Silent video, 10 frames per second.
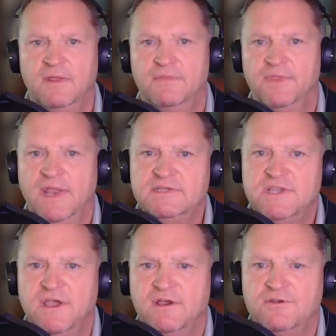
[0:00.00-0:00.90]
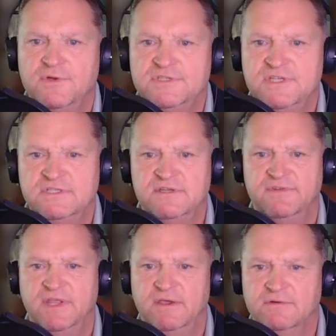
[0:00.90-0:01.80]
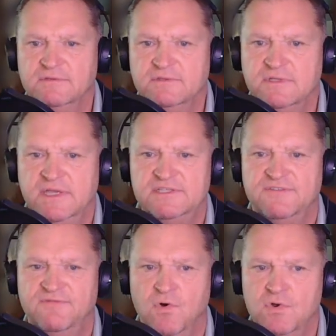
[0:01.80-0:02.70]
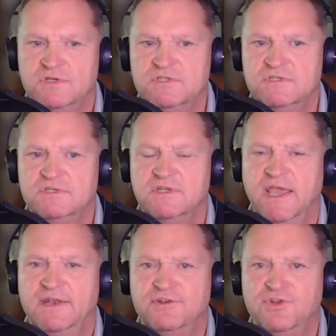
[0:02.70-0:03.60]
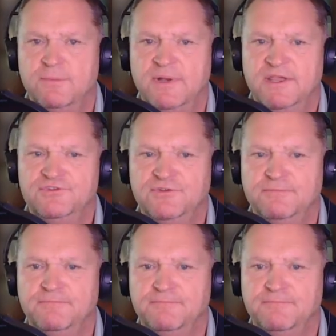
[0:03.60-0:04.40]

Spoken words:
The next characteristics of an eagle is focus and determination.